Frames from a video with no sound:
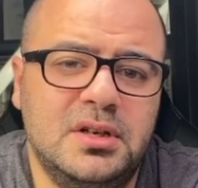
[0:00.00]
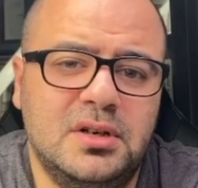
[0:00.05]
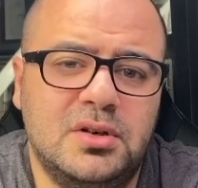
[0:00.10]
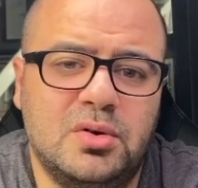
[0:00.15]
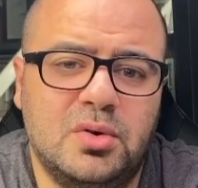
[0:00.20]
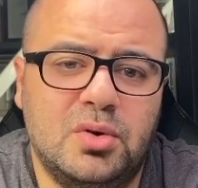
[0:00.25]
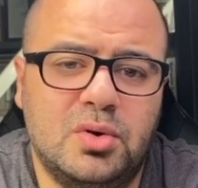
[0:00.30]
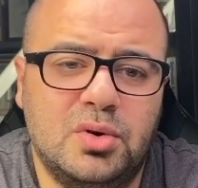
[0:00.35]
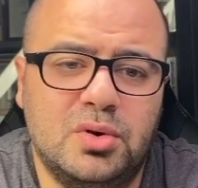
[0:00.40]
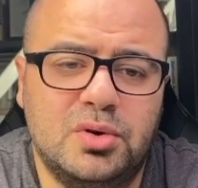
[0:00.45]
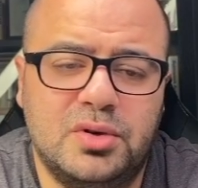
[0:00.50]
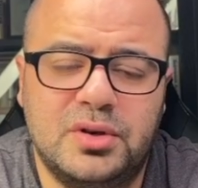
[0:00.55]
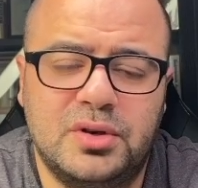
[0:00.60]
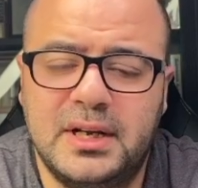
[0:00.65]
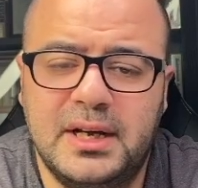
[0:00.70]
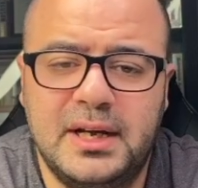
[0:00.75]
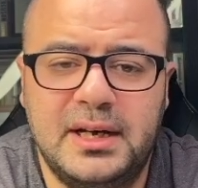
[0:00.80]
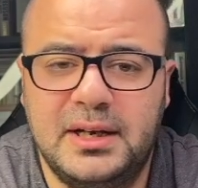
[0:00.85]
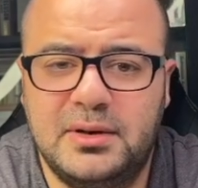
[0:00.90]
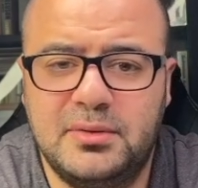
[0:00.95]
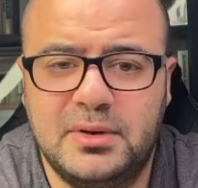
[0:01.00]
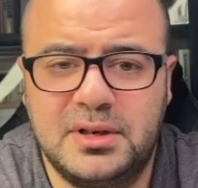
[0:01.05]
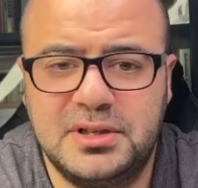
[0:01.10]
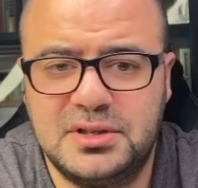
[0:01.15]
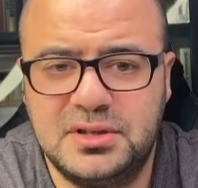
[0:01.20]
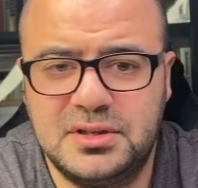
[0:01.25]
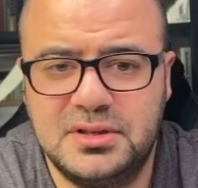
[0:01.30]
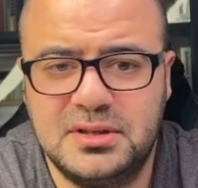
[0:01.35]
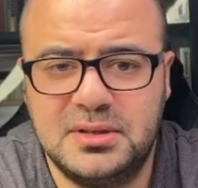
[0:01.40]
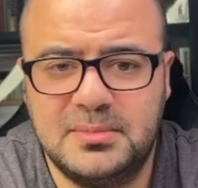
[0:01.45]
or any
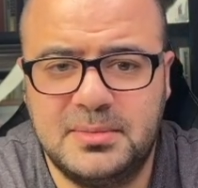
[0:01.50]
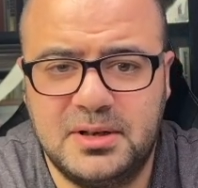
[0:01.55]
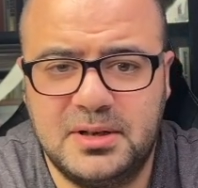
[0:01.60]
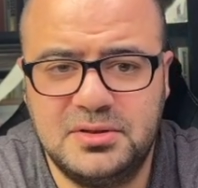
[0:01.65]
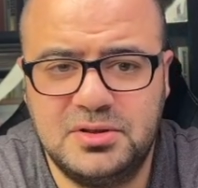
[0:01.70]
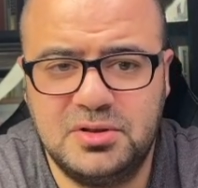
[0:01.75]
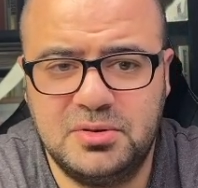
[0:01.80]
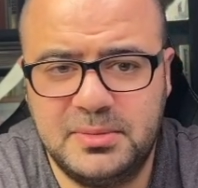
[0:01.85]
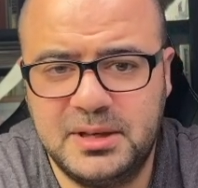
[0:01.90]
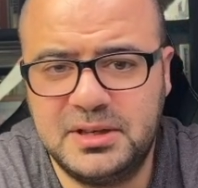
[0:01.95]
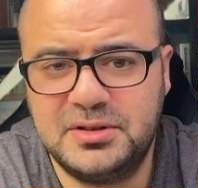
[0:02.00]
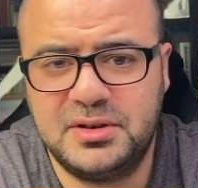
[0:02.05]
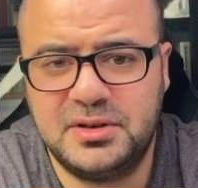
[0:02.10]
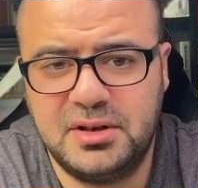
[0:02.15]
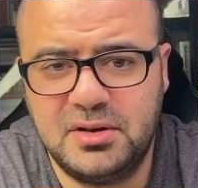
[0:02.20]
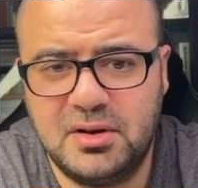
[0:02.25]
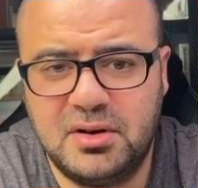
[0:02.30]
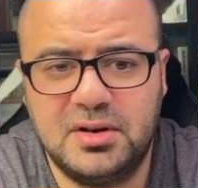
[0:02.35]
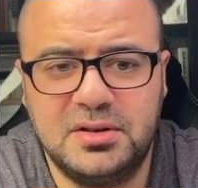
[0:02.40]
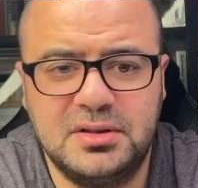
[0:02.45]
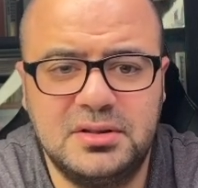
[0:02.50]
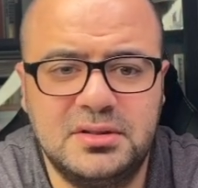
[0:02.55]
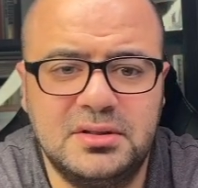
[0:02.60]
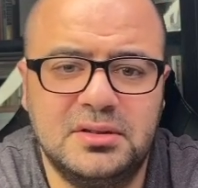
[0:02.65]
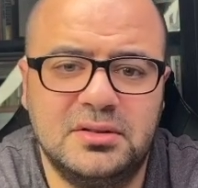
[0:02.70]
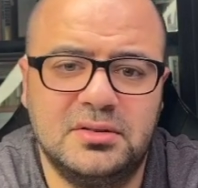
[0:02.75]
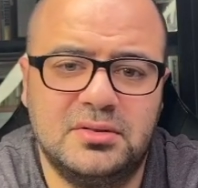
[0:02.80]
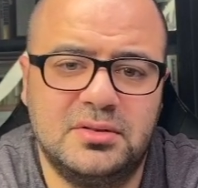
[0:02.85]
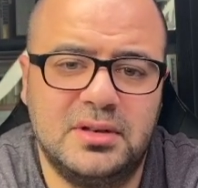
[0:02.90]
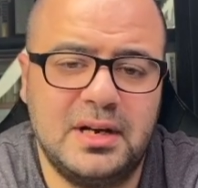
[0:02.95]
questions about geometric art
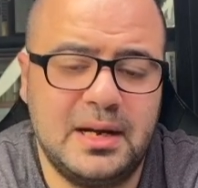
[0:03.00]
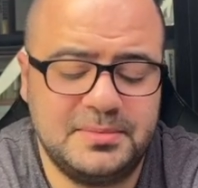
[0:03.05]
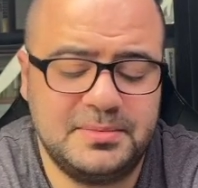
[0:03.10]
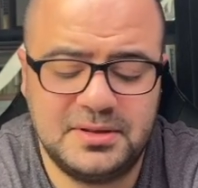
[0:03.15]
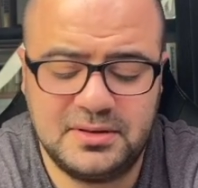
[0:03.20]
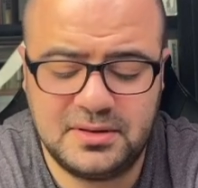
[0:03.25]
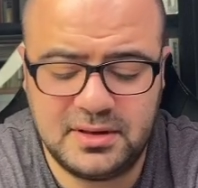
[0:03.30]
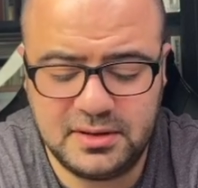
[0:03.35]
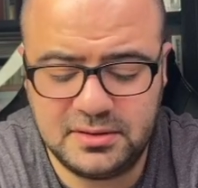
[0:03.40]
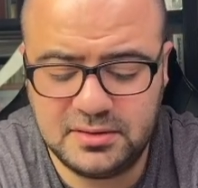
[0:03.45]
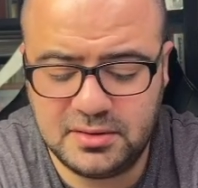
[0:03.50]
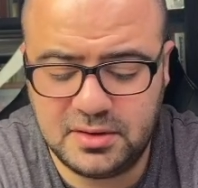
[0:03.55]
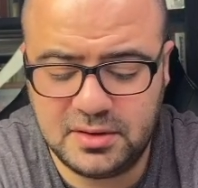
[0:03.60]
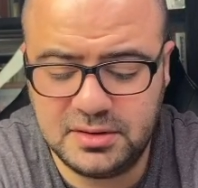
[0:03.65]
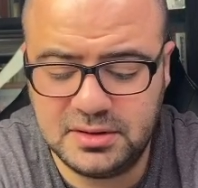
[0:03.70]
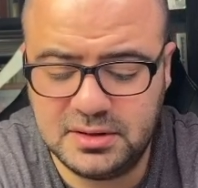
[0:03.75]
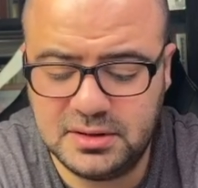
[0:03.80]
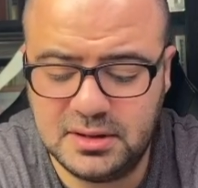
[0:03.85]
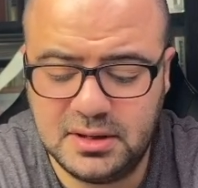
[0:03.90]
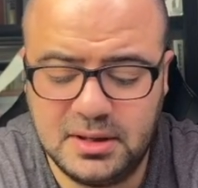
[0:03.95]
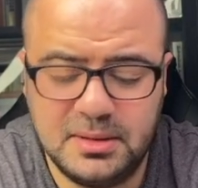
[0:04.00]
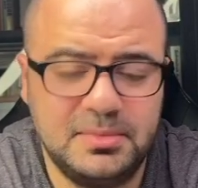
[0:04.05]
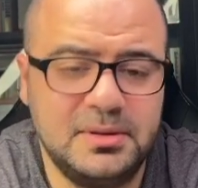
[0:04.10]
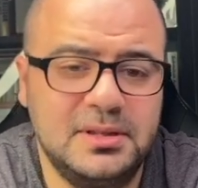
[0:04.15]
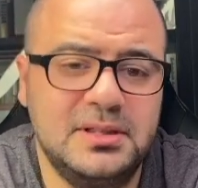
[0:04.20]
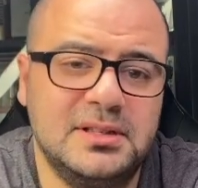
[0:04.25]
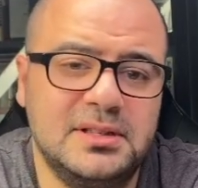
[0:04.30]
or abstract art, please